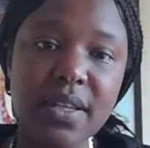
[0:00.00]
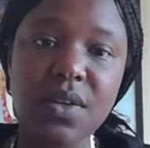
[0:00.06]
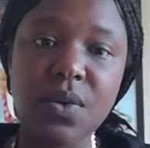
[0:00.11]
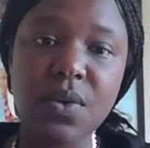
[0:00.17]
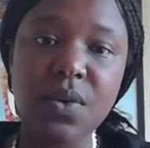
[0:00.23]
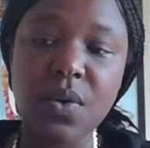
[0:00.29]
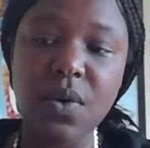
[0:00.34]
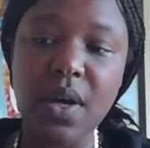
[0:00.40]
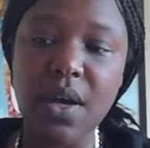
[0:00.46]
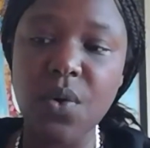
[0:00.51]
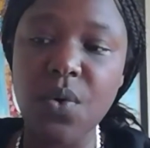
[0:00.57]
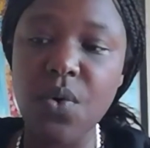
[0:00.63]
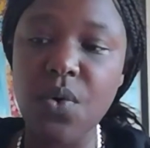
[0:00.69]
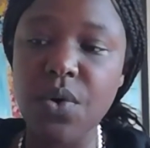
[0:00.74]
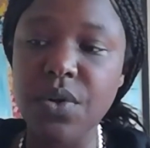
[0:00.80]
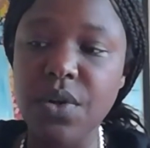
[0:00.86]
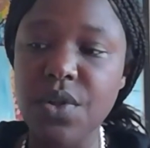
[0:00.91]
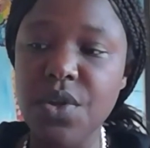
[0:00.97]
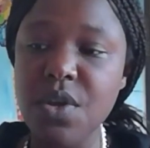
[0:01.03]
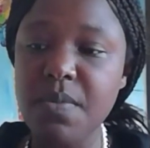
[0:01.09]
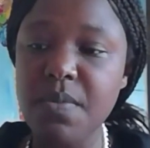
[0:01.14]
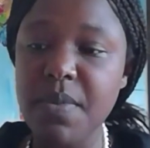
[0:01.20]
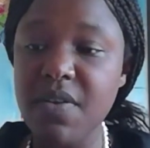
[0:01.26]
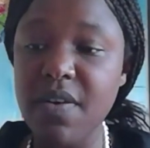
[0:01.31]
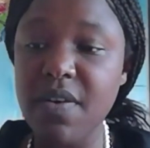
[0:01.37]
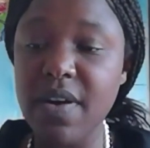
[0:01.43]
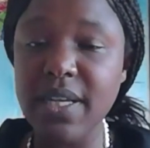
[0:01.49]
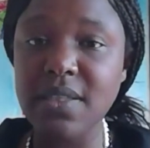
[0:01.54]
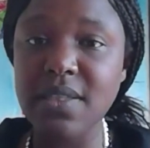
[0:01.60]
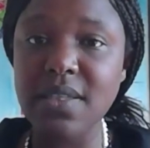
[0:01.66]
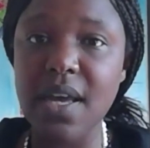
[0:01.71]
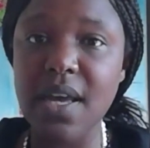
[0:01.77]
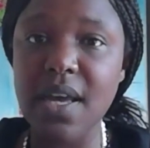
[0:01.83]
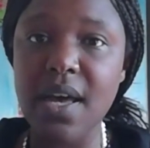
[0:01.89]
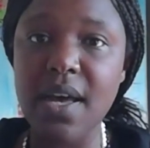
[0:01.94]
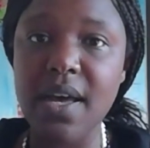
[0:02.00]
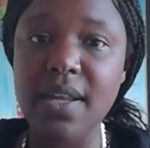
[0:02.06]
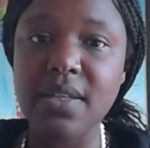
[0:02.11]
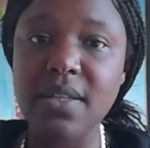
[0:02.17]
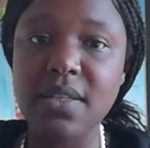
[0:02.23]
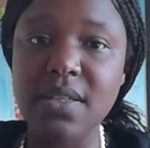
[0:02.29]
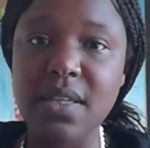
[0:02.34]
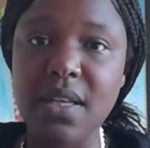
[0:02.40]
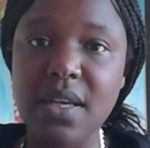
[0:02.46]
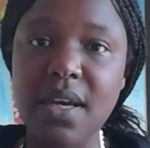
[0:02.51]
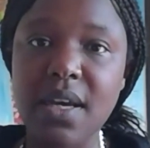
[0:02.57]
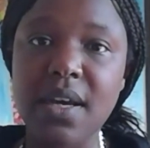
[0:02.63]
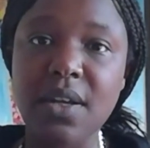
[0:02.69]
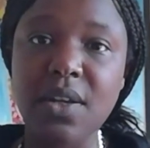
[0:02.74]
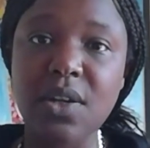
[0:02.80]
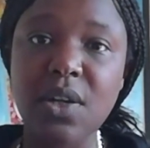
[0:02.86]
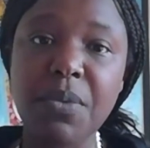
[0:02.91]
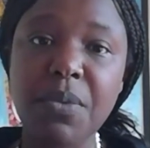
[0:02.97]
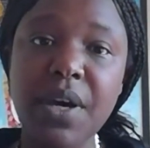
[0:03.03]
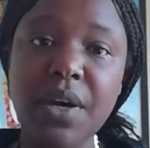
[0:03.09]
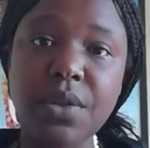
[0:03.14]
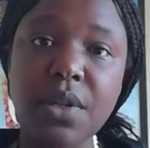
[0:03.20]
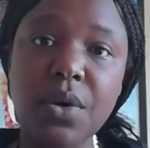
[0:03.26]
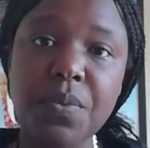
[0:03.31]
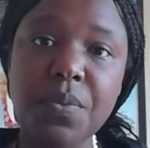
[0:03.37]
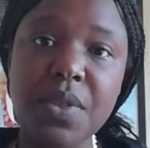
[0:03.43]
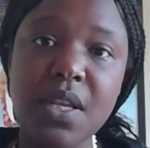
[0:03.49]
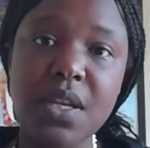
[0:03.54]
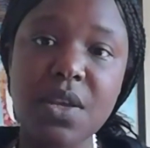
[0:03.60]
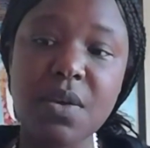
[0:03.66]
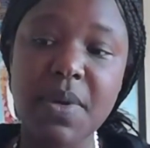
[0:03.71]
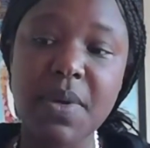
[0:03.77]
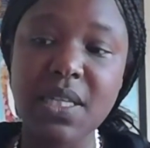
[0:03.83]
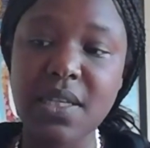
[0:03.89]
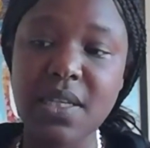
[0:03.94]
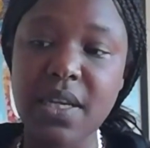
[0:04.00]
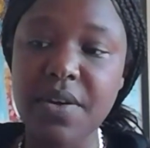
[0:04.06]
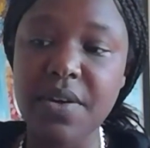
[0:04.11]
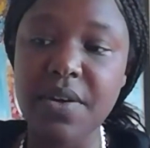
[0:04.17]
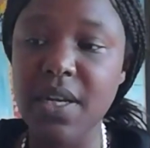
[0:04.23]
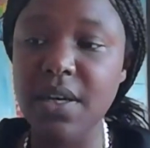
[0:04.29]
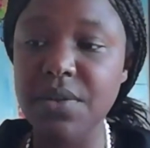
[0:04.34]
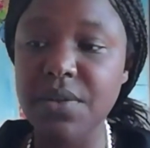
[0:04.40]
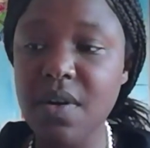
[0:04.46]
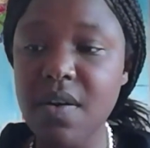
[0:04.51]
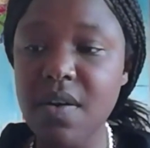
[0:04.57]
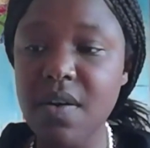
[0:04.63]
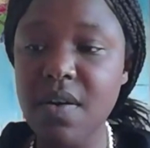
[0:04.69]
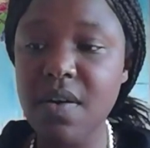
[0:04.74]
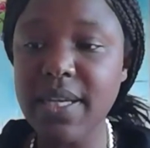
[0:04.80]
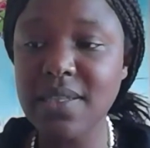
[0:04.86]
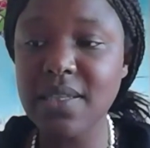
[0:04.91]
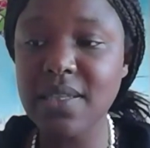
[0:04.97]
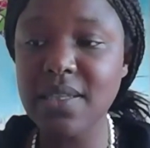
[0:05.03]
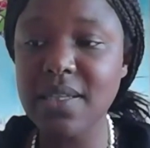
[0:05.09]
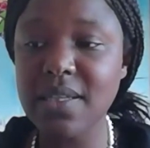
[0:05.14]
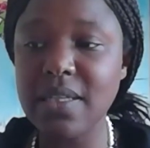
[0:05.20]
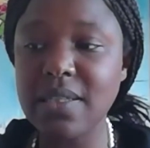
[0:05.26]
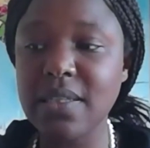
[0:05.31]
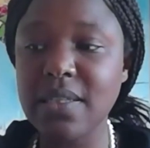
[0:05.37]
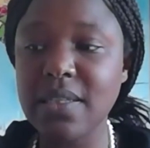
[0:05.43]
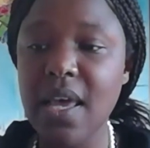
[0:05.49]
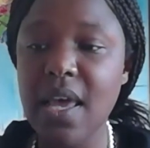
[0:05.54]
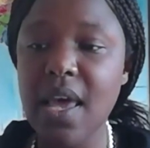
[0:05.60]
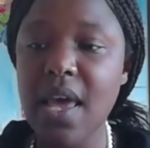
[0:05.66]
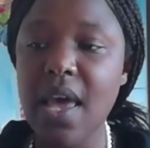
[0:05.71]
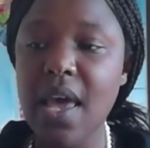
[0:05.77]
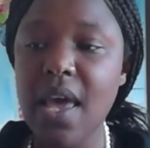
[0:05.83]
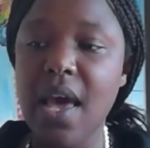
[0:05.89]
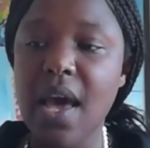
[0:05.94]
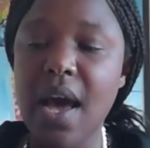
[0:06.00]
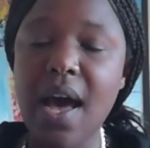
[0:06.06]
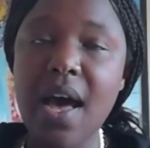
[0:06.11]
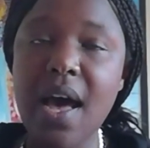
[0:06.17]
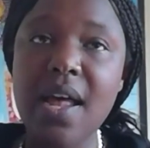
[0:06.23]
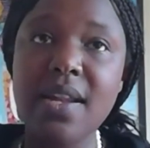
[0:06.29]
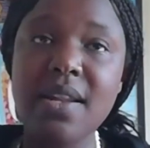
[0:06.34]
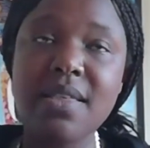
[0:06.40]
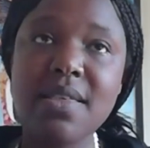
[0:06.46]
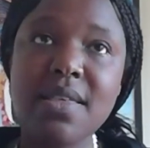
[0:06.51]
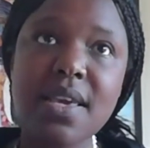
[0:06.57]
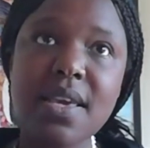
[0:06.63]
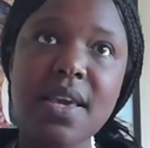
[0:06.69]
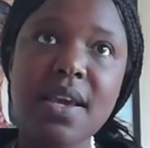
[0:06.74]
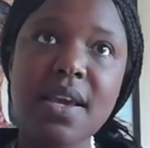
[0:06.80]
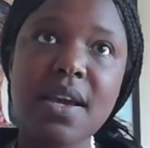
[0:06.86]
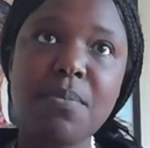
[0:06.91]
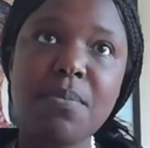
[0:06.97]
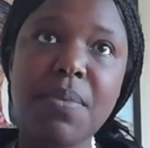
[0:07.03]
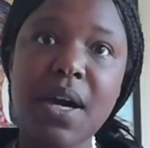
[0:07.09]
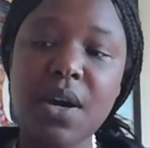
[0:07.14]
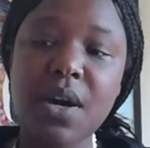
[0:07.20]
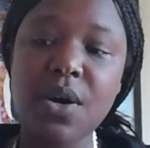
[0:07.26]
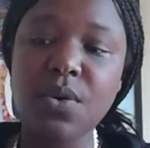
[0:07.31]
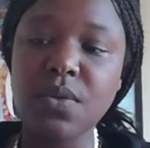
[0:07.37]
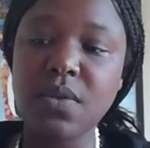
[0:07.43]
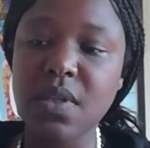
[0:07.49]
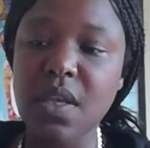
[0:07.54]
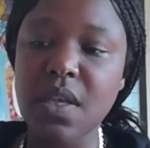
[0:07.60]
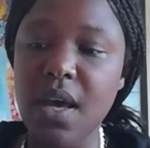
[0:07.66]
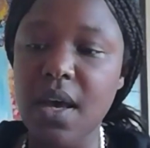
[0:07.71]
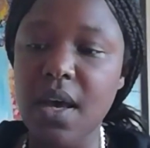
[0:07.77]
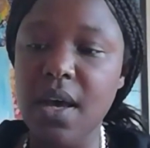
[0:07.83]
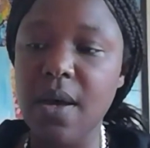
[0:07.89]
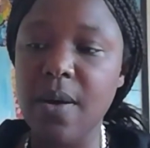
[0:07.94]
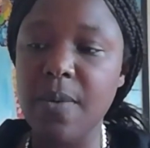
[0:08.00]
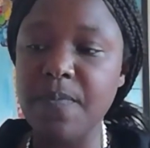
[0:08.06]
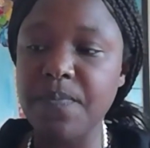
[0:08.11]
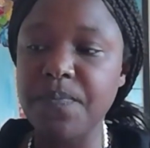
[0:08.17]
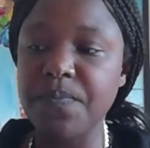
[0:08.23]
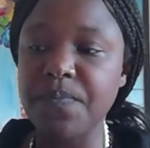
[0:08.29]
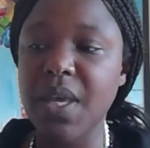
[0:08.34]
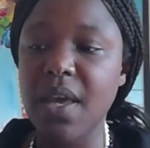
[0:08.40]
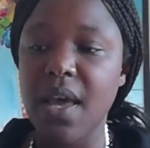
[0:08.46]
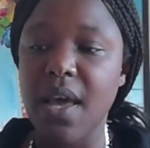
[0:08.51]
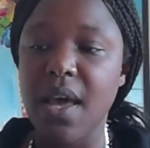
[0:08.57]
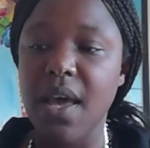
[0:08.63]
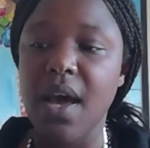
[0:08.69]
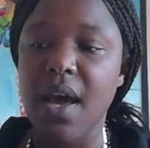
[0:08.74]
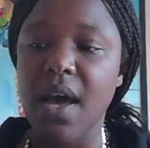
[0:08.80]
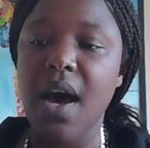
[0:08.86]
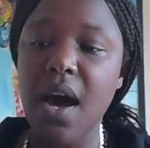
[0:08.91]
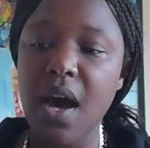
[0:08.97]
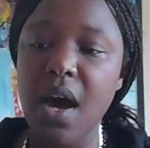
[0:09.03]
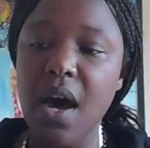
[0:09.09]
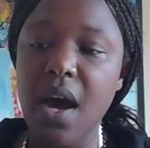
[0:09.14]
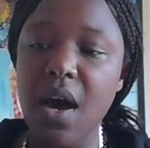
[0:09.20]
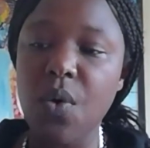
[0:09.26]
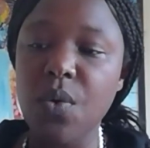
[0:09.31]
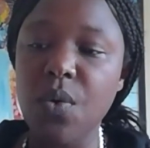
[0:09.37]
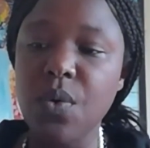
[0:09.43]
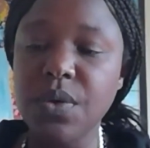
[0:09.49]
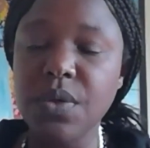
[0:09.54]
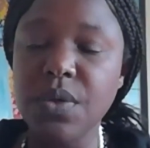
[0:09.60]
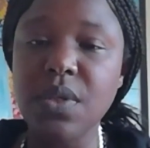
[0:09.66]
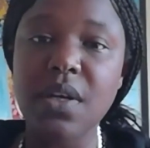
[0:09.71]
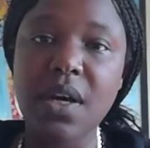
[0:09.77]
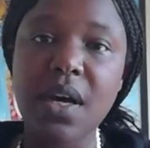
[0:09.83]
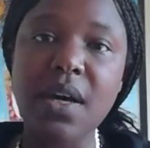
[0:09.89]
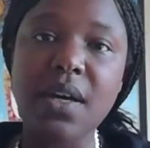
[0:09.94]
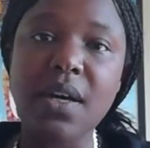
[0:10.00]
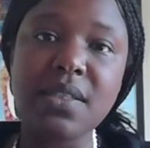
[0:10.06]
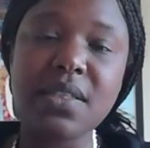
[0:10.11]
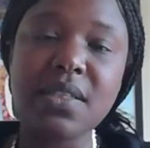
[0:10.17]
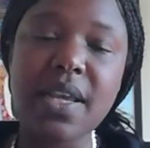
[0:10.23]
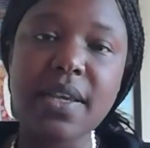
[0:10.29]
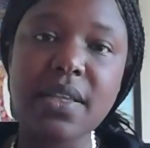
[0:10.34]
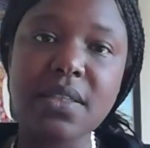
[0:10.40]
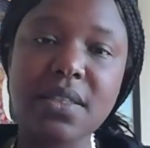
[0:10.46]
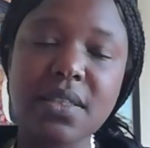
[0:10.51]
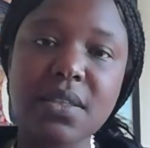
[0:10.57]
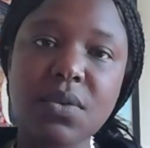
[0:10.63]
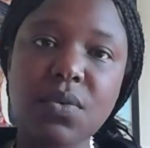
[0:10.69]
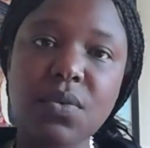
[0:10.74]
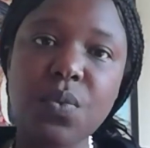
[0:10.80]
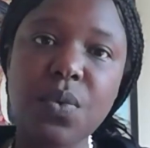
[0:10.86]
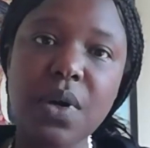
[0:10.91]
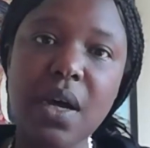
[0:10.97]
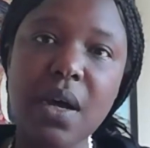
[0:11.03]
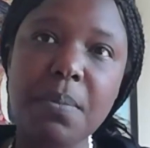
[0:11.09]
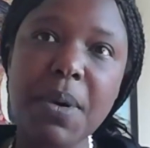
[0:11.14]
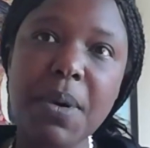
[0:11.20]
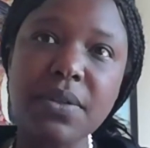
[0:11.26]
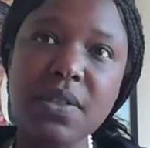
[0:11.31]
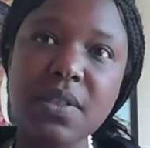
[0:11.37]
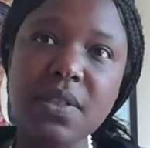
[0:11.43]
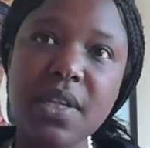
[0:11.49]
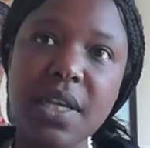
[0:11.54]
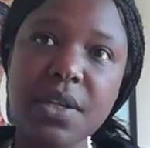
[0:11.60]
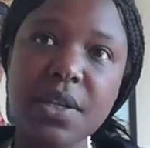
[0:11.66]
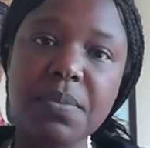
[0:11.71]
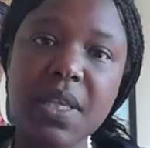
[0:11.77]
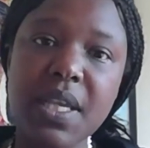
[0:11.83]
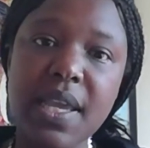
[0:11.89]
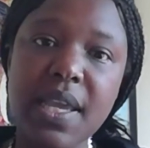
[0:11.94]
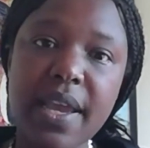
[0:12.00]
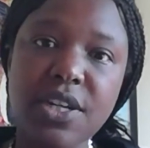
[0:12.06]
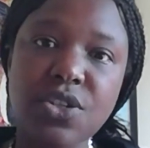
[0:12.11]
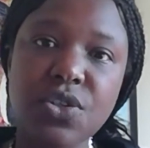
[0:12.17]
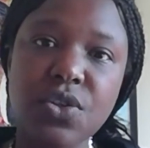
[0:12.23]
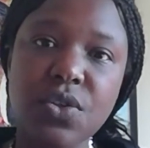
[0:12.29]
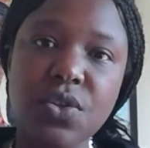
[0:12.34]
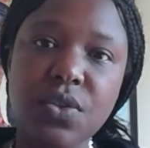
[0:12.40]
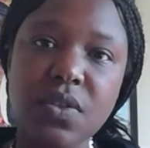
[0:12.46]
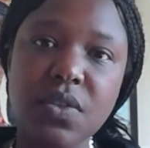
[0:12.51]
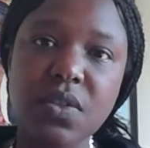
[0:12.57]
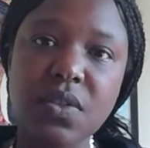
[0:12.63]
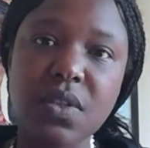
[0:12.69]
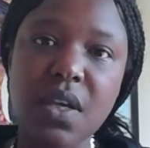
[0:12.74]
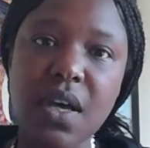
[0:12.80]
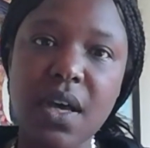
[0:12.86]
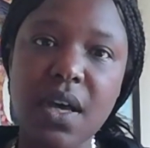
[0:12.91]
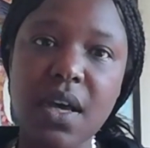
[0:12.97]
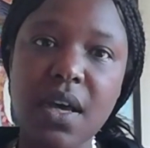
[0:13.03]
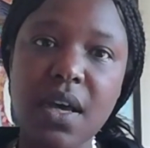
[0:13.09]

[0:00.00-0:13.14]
article on human rights and global health law within humanitarian health crisis, and thinking about how state obligations